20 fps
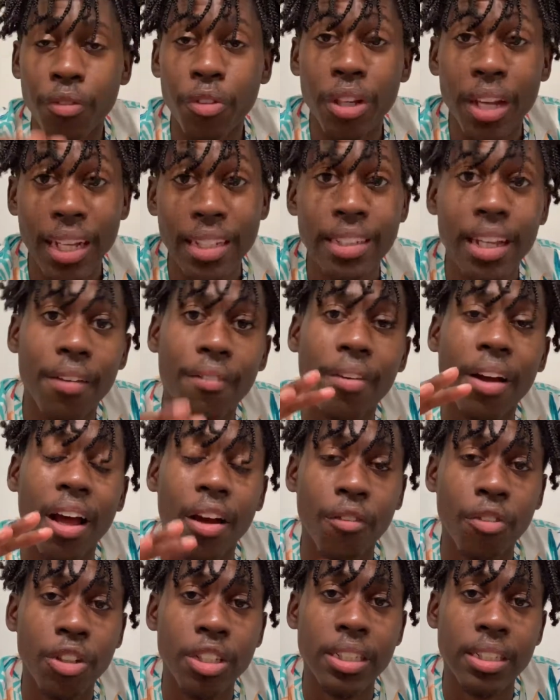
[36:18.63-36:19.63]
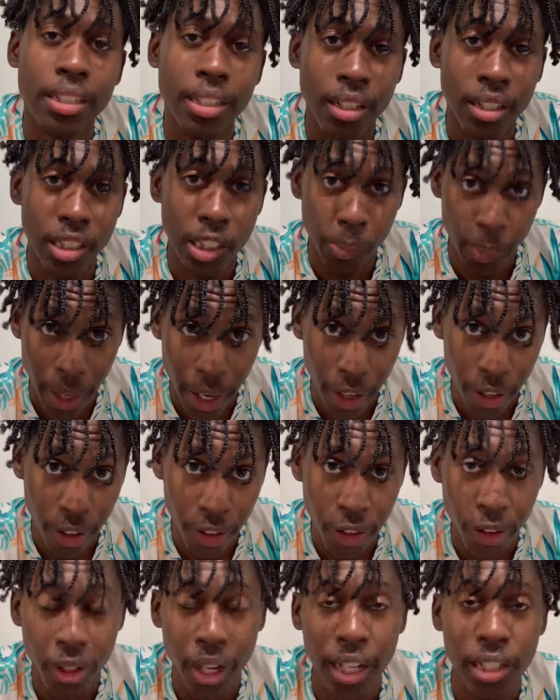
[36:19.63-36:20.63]
If you guys have ever seen a spider,
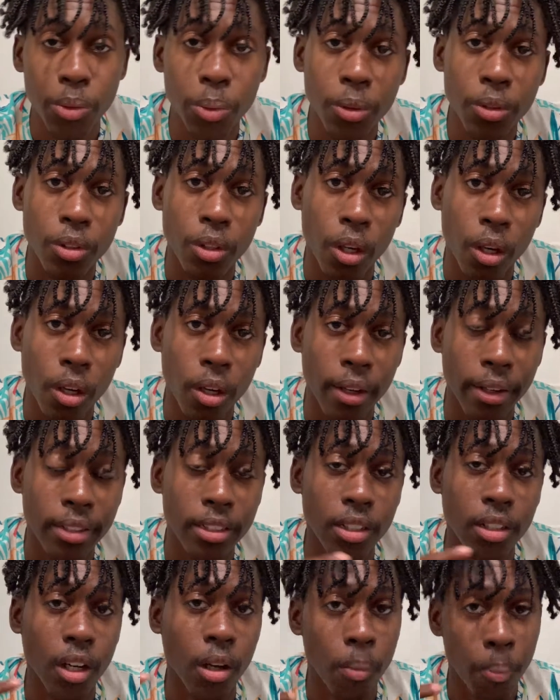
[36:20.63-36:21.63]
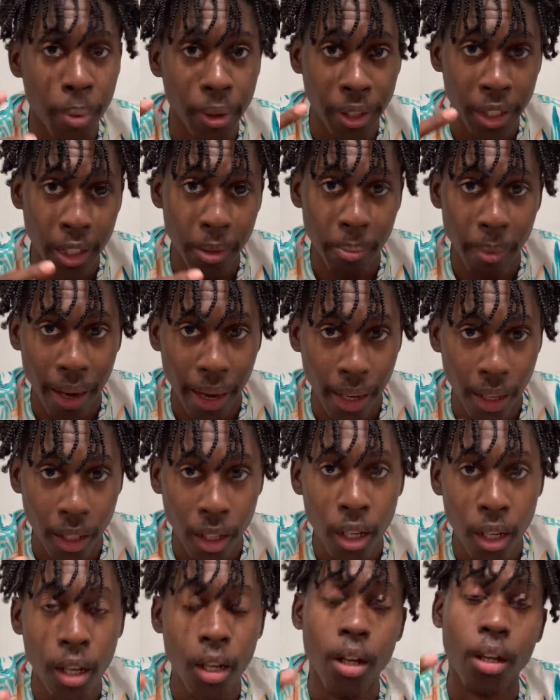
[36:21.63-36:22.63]
you guys would know it's accompanied by
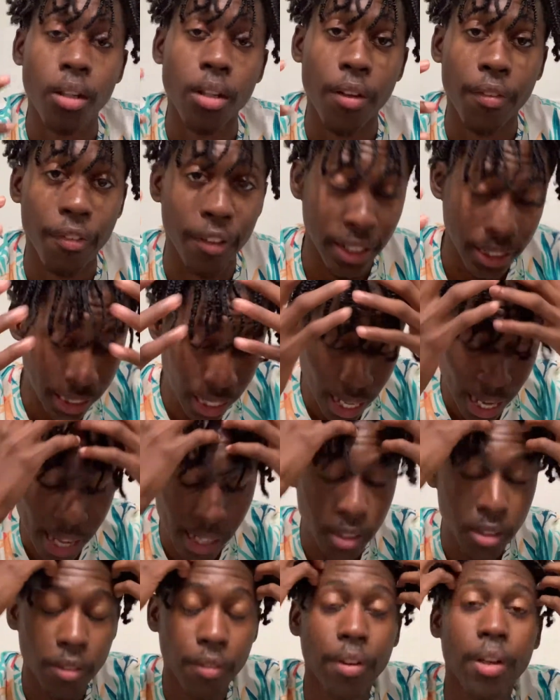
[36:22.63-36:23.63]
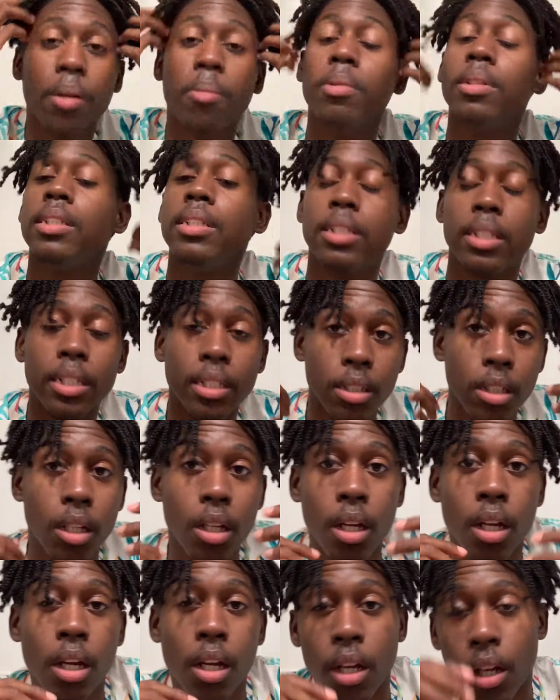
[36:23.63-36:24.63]
the face that has the venomous teeth,
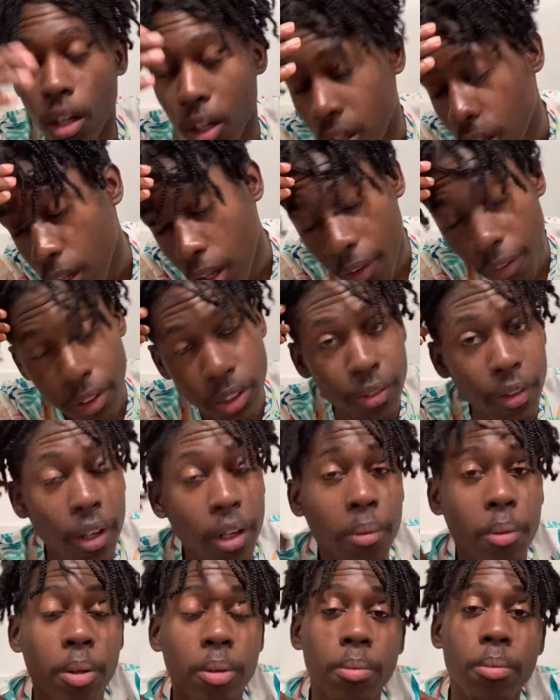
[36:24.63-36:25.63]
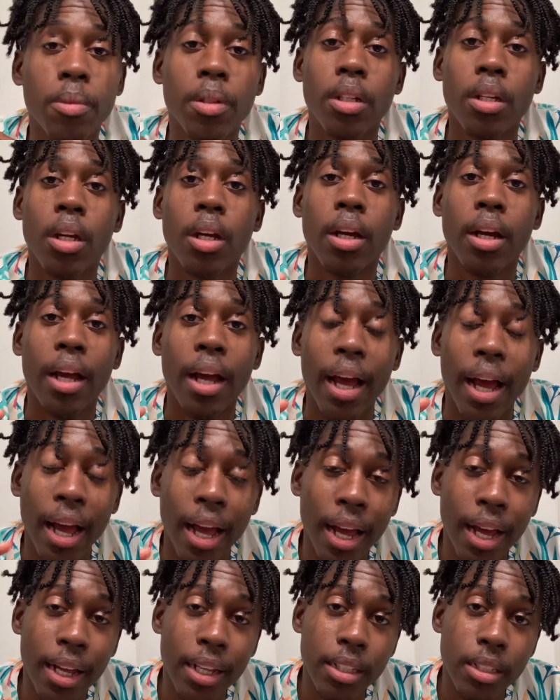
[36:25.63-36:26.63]
if it's venomous,
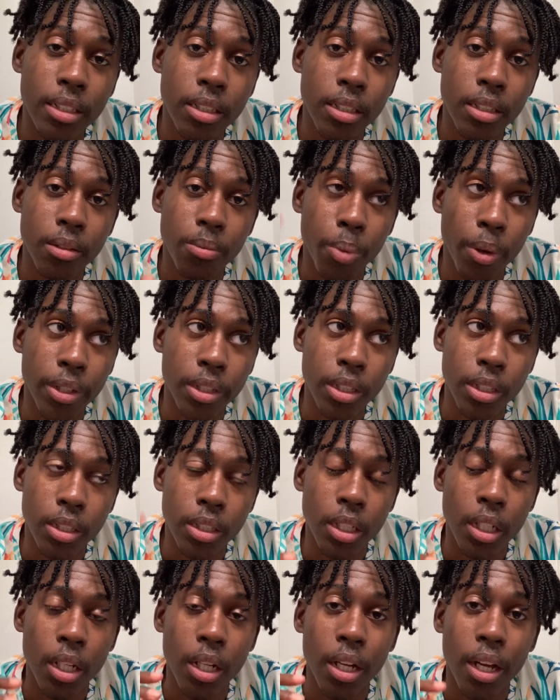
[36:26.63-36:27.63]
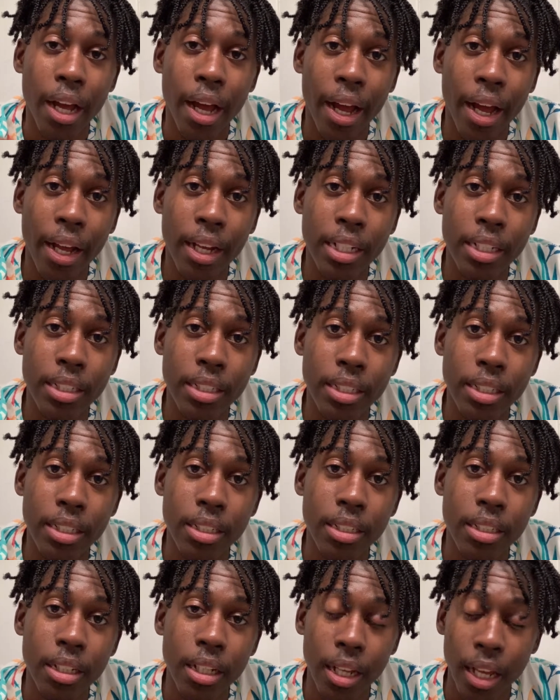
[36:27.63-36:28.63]
and poisonous. And
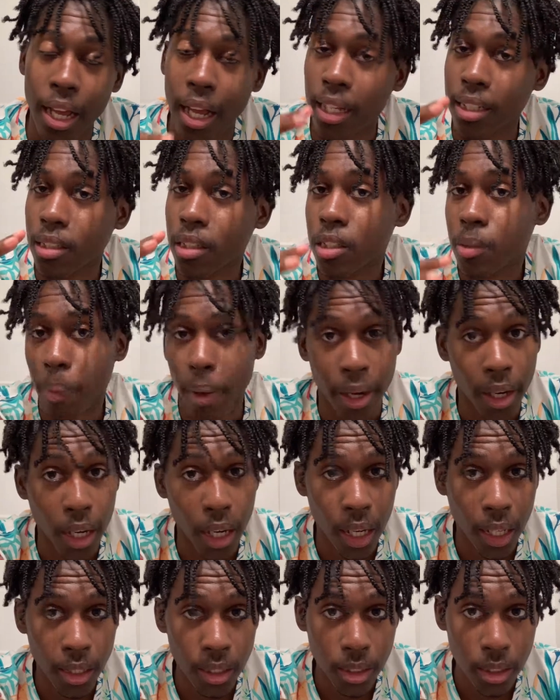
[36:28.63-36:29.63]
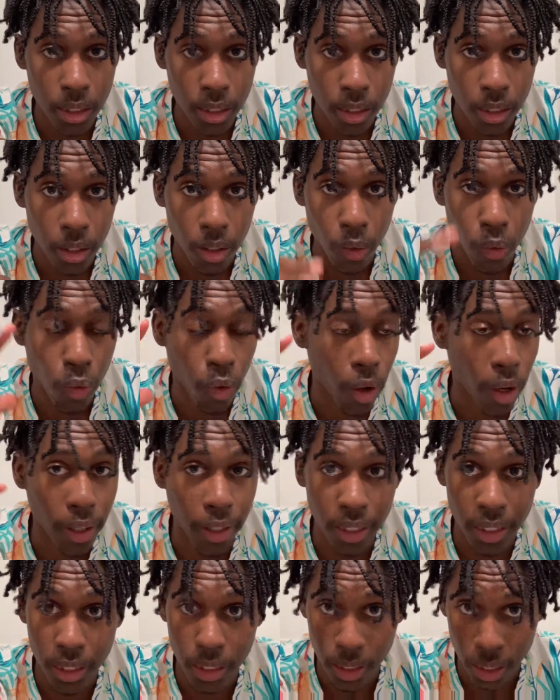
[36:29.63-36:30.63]
it has the spider legs, 4
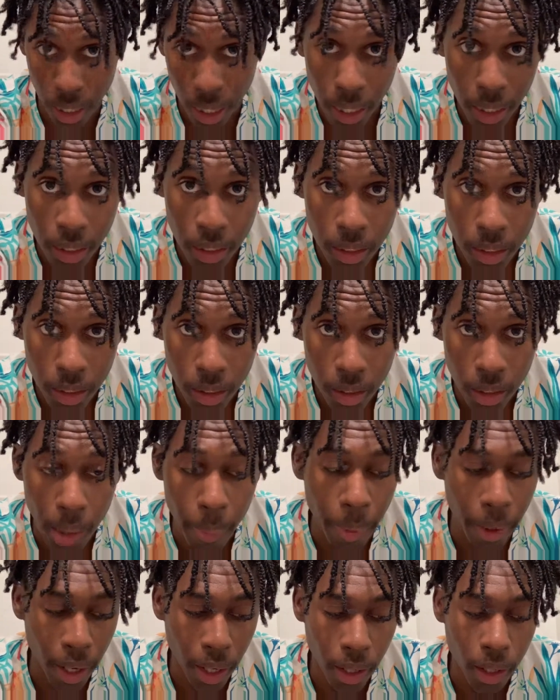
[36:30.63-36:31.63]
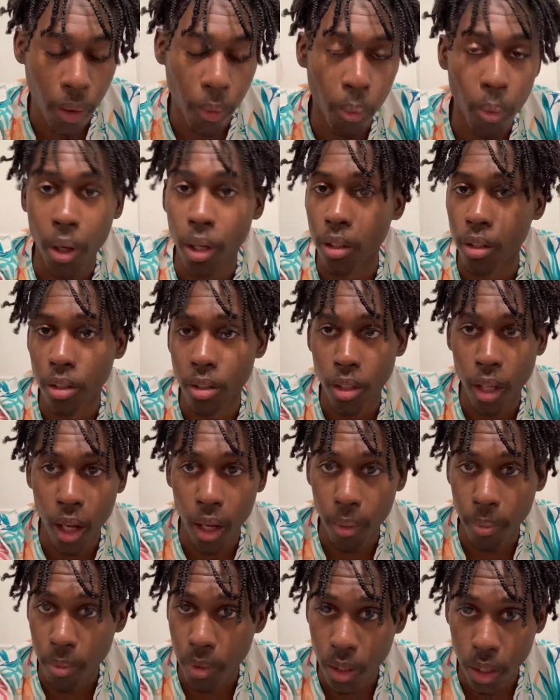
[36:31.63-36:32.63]
on each side, depending on what
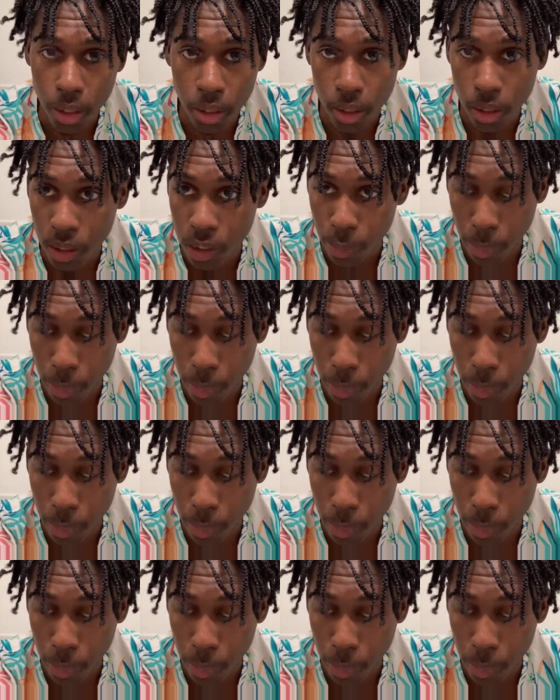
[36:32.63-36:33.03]
cousin